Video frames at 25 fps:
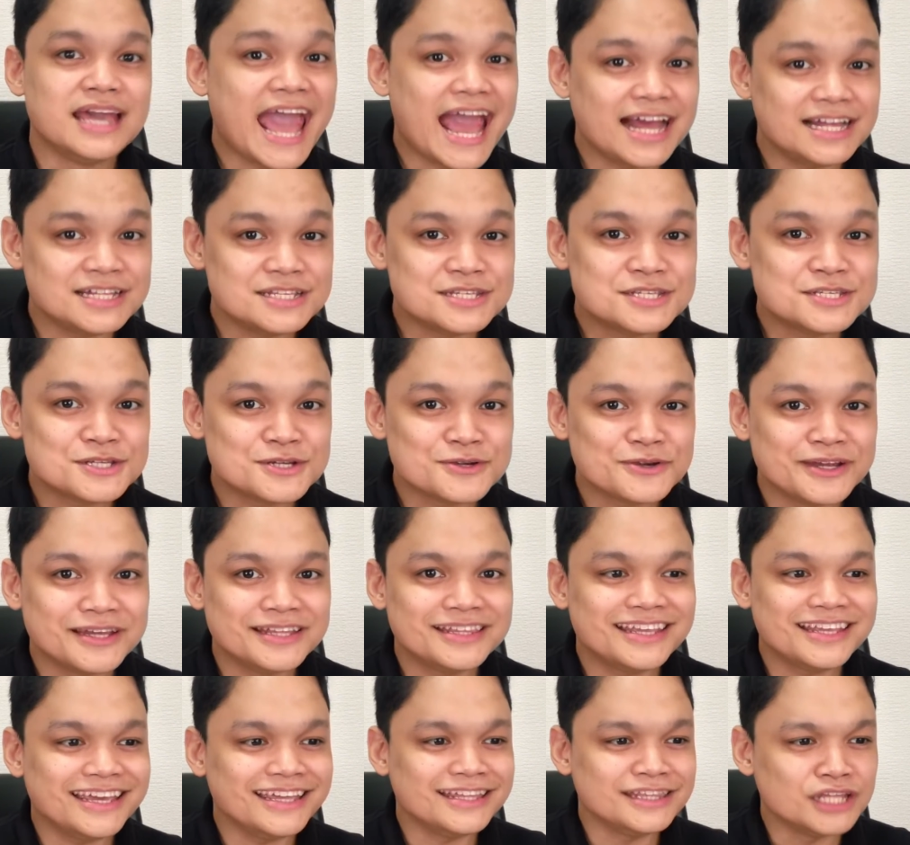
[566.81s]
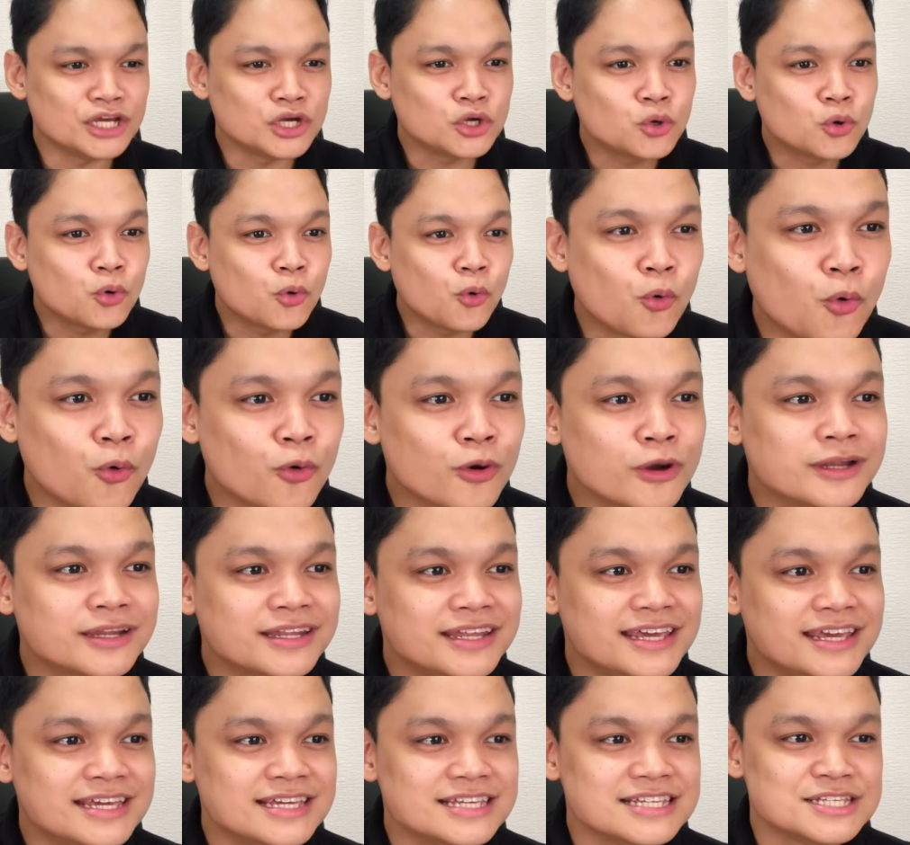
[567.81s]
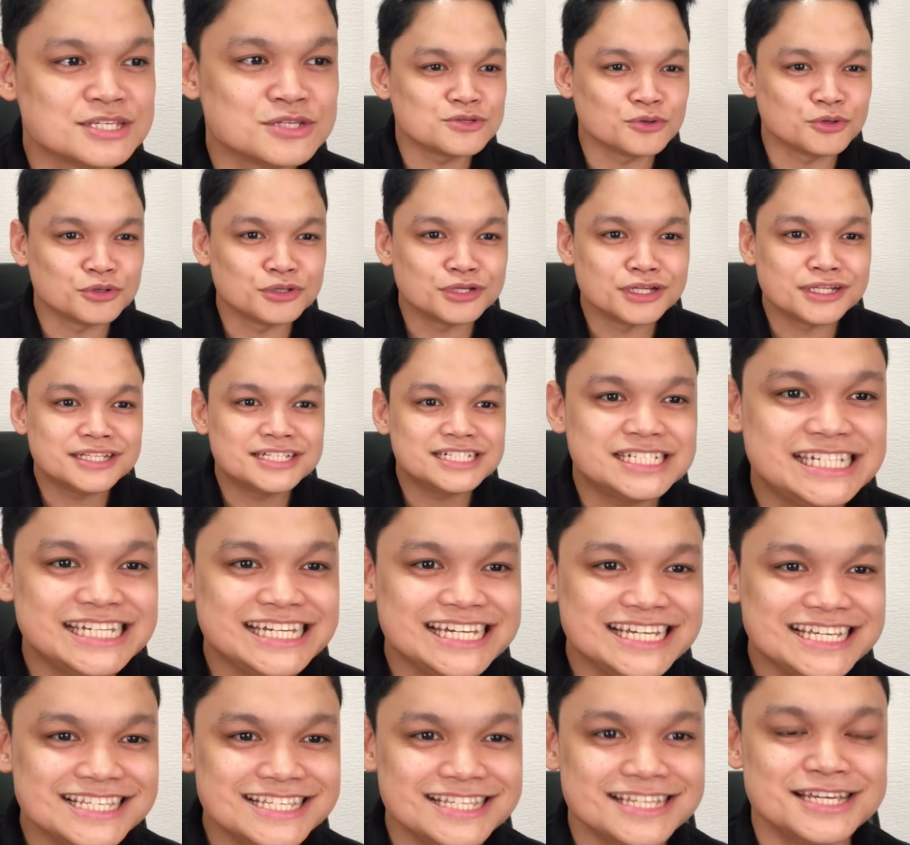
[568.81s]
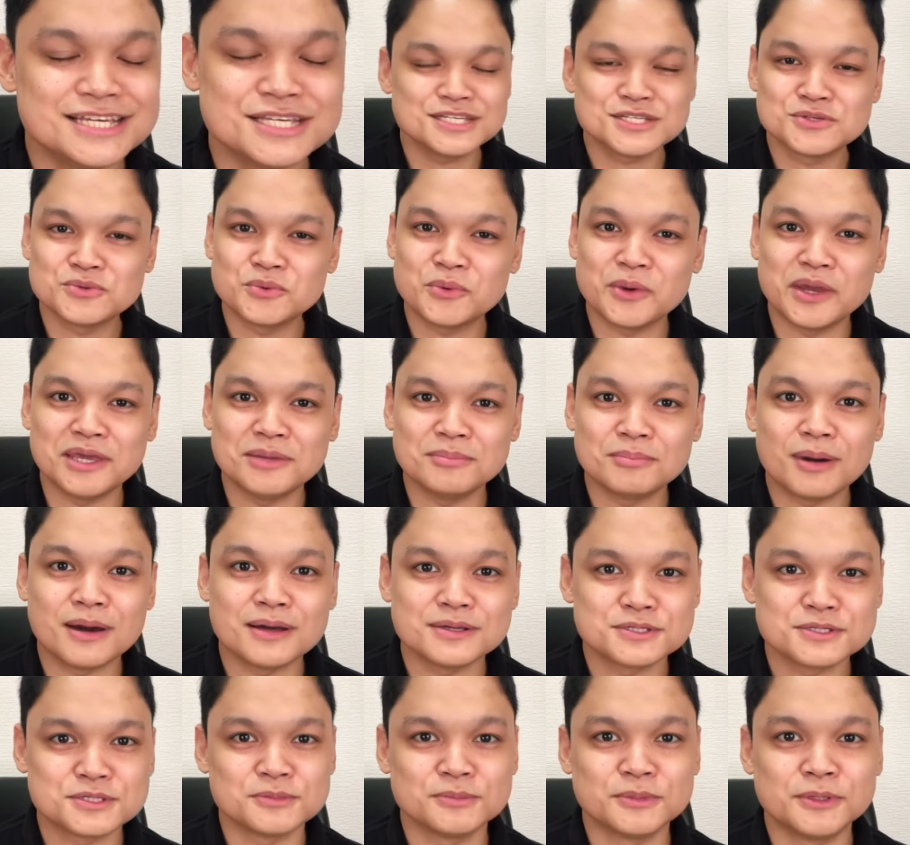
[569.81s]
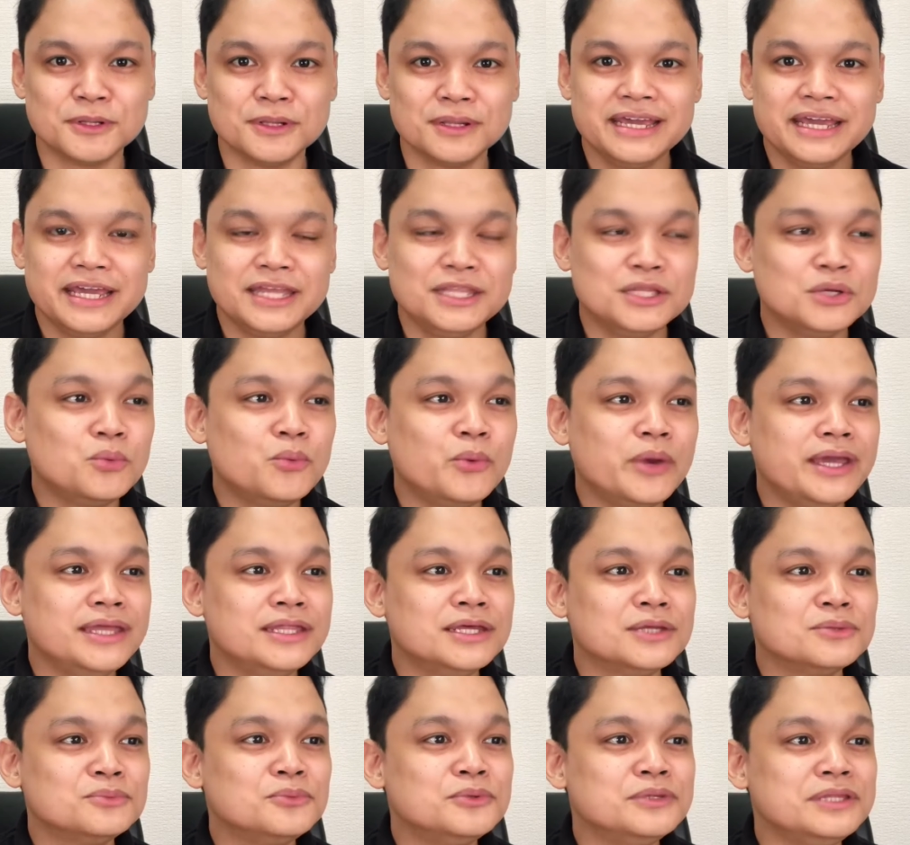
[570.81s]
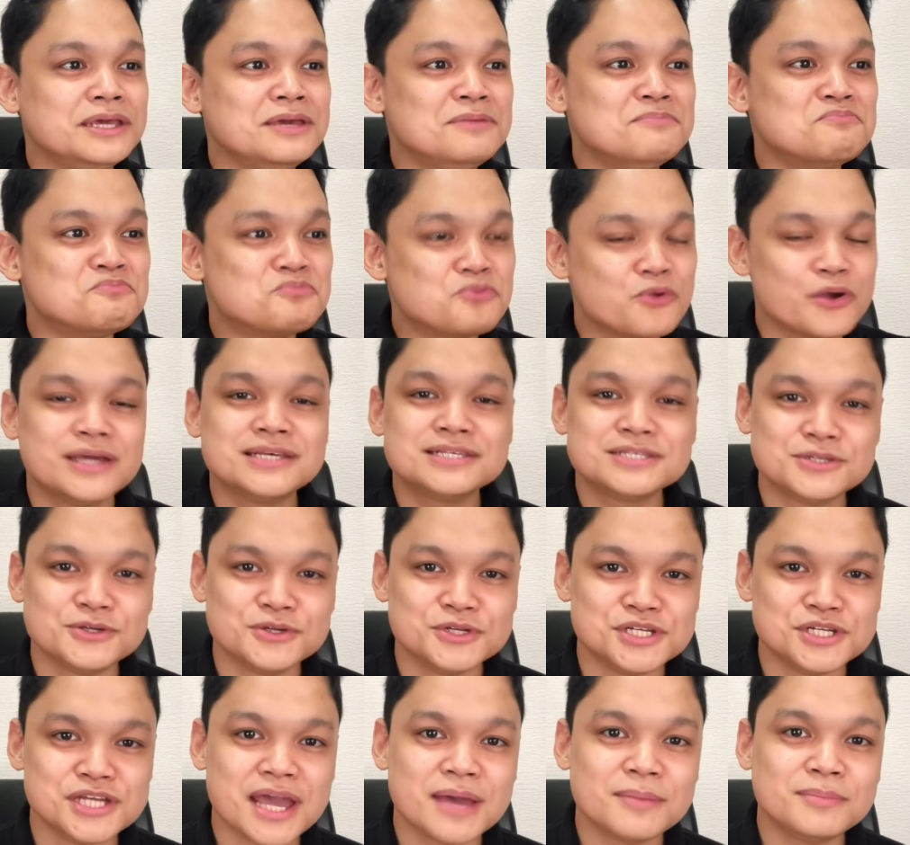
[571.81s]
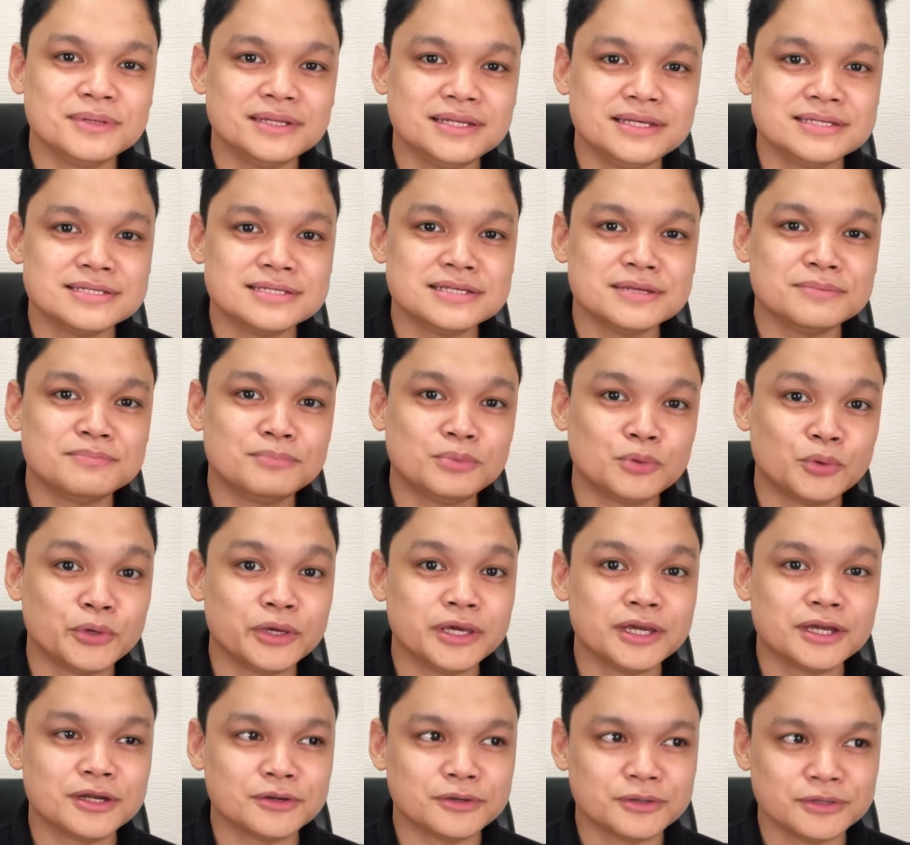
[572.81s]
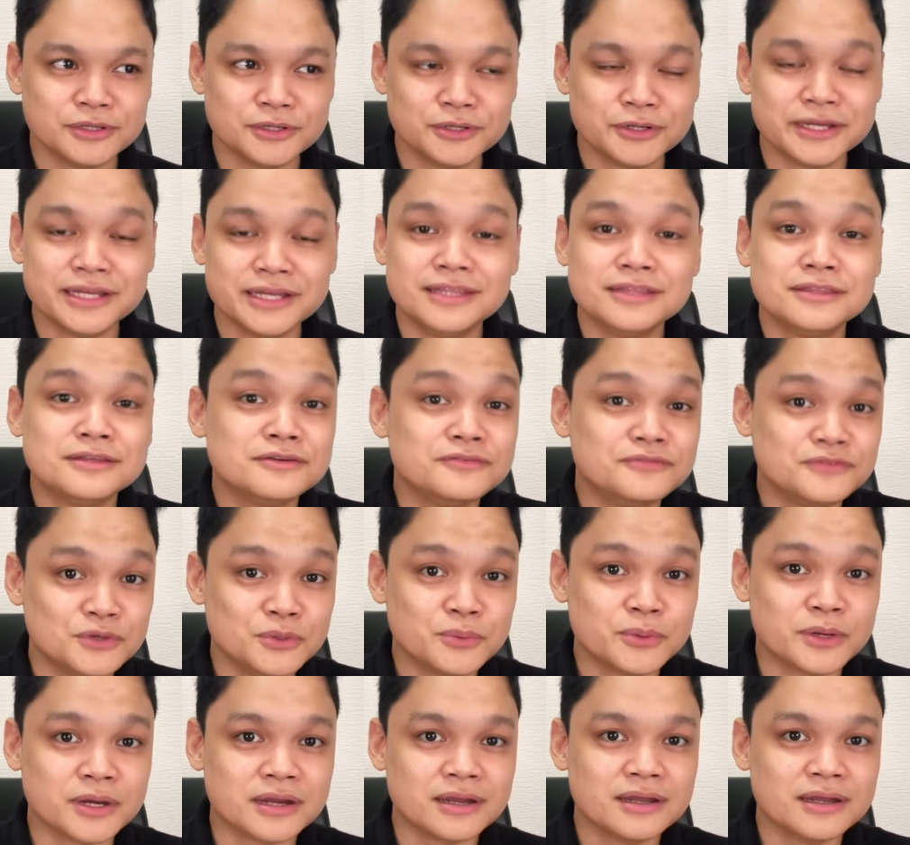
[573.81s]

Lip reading: answer it in the corniest or the cheesiest way possible, in a way that would impress your Japanese employer or your interviewer.